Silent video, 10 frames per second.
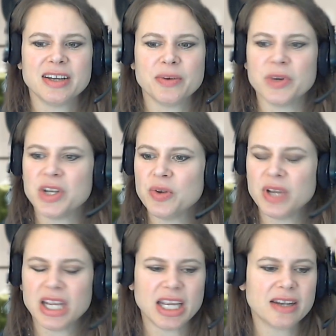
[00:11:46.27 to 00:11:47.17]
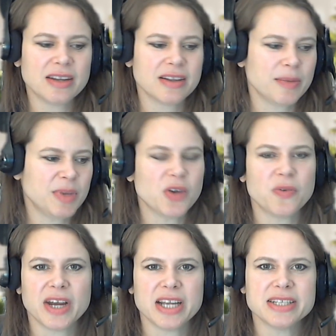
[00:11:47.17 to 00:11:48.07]
what do you need? Let me go
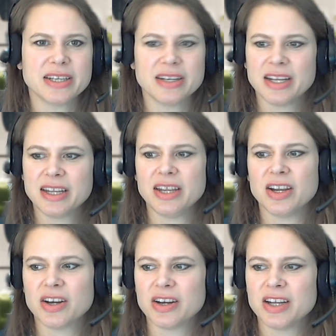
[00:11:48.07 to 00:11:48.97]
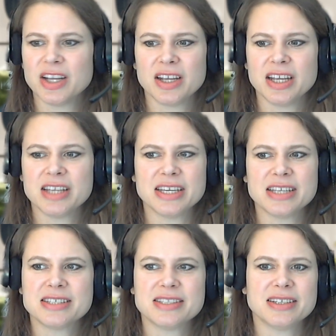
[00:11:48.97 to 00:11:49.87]
find it here. Yeah. It's
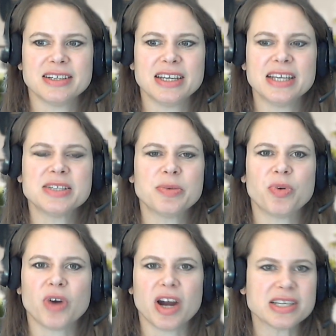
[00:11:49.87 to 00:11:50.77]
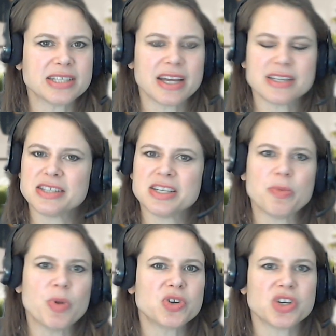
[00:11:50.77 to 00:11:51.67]
it's it's a process, it's an
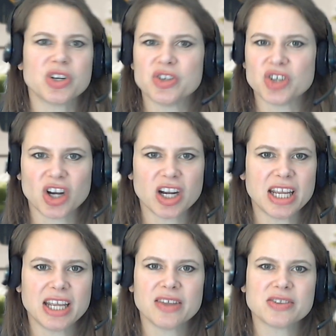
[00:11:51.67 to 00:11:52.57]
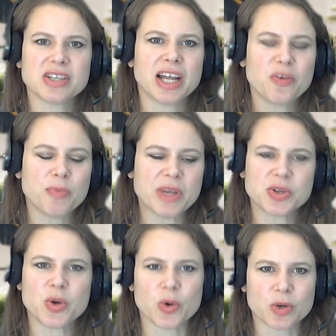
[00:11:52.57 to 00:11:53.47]
emotional journey. There's a lot of
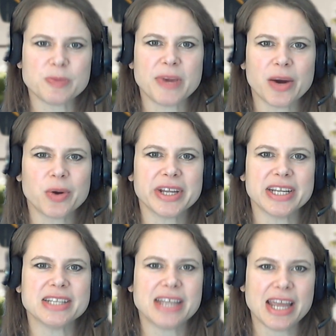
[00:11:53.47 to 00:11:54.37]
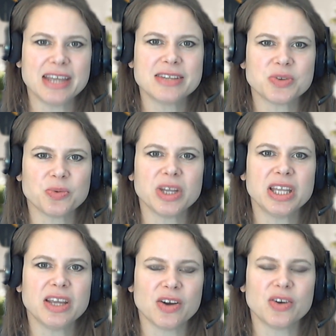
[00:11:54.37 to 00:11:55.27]
mental horsepower that it takes to
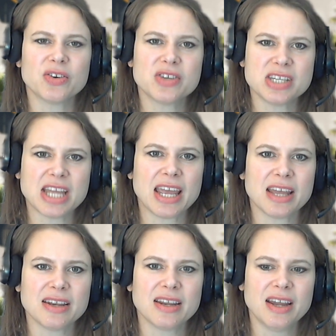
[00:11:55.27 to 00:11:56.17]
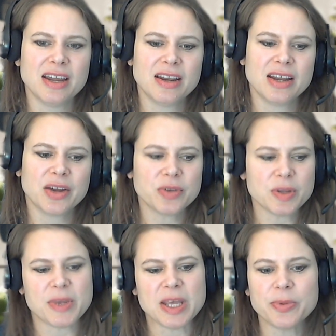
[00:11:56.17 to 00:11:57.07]
really understand not
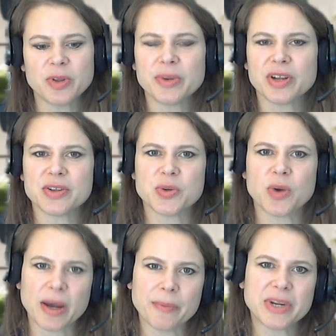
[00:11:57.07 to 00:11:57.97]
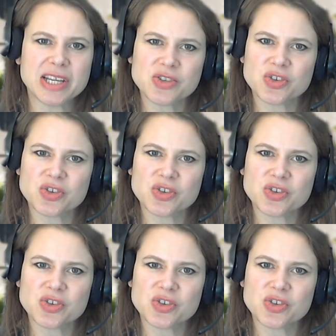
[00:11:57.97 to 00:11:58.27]
only people but also companies'